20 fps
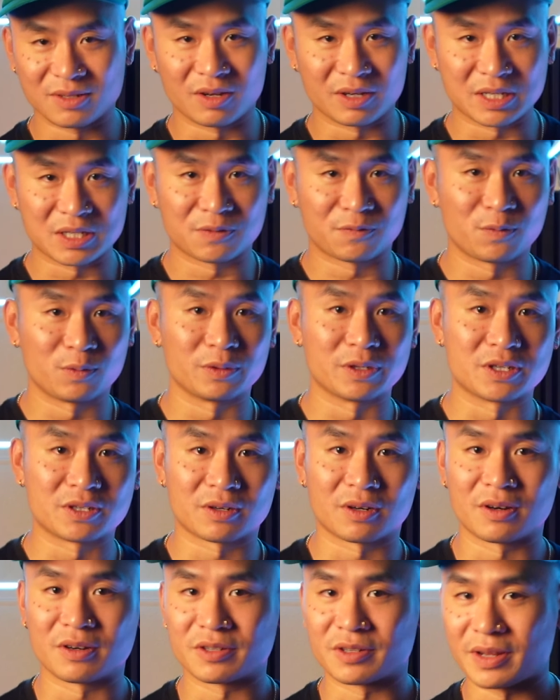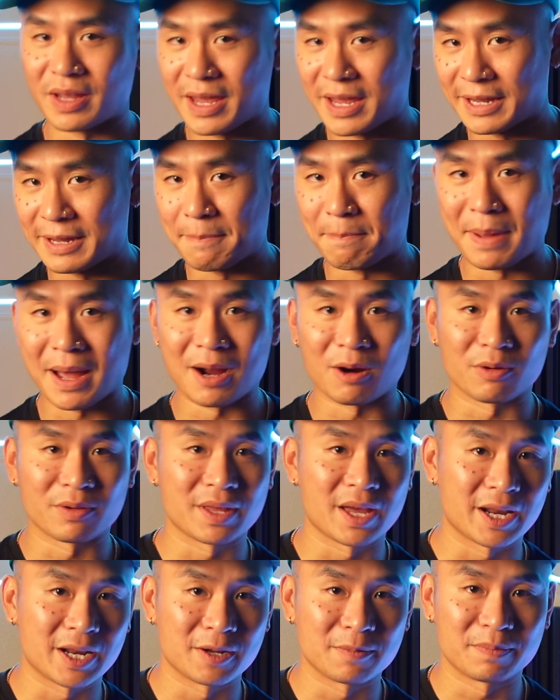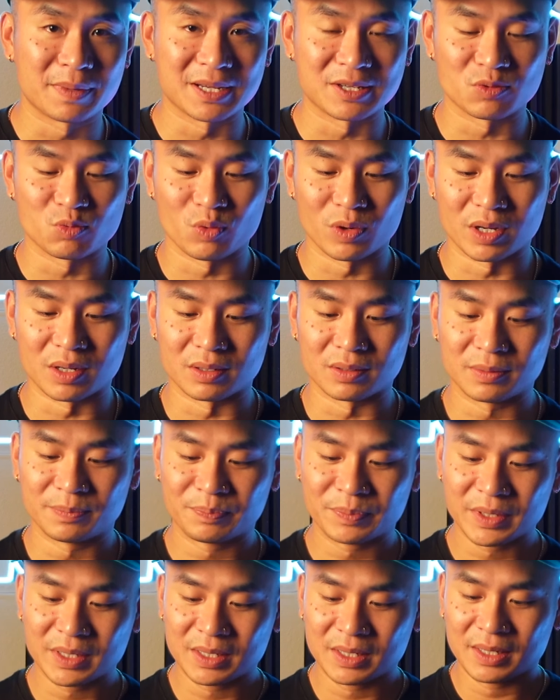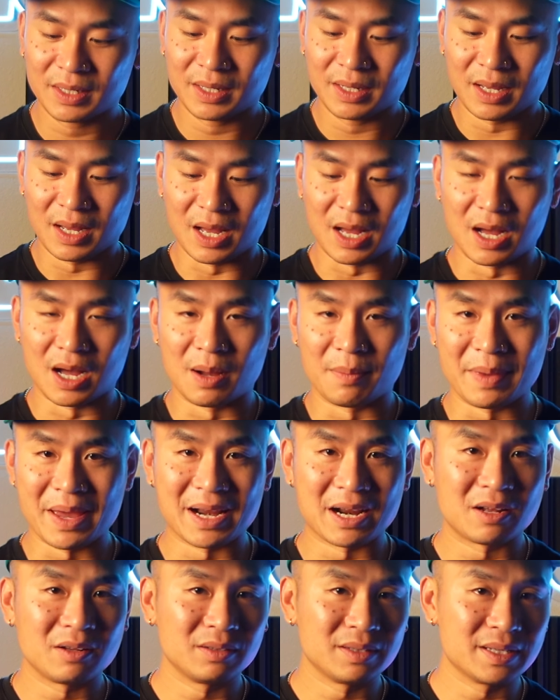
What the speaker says: long as it's fully charged, it can power that up as well. And I'll